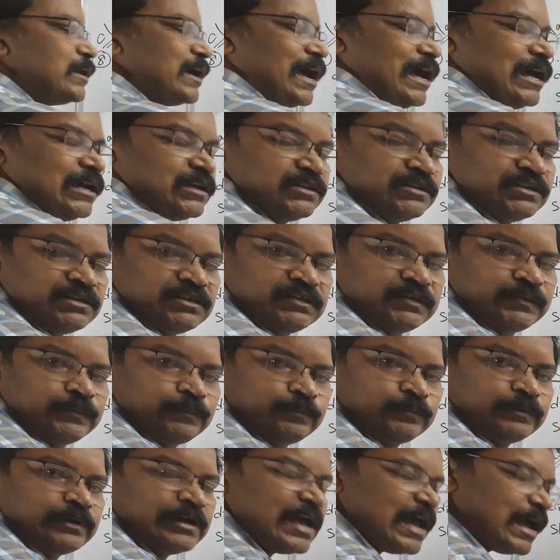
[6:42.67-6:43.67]

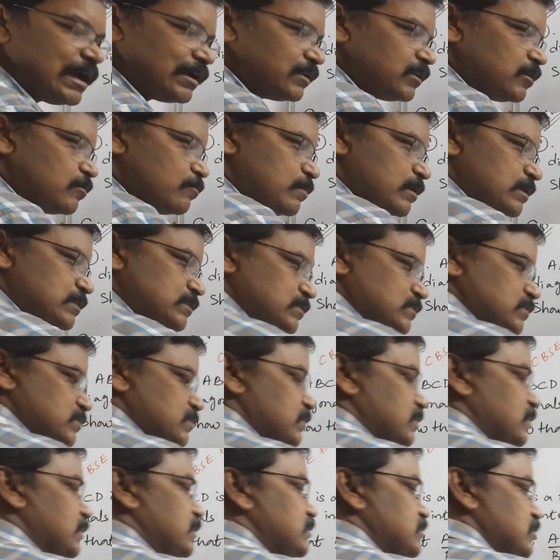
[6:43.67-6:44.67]
diagonal? Diagonal means
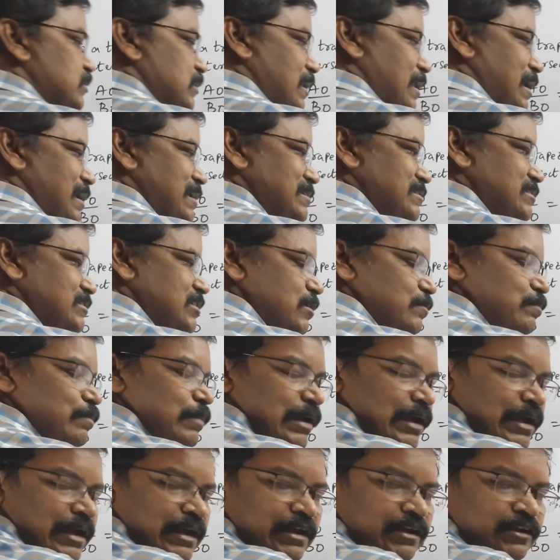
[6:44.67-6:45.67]
it's a line
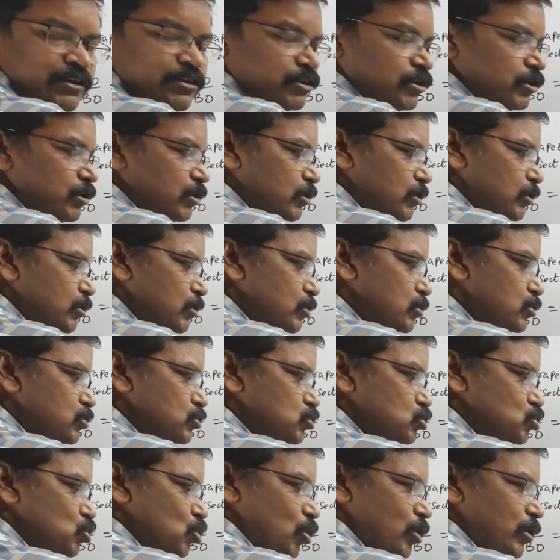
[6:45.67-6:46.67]
segment
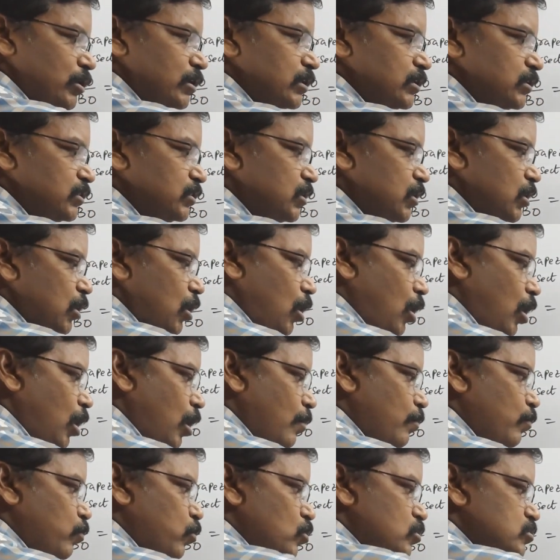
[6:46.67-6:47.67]
joining the
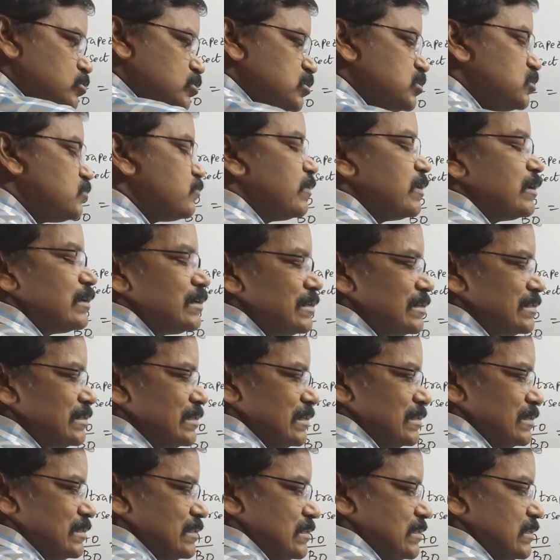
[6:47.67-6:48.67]
opposite
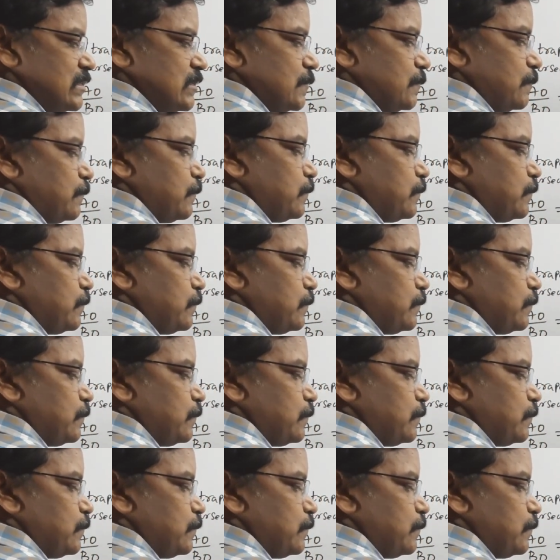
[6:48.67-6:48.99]
vertices.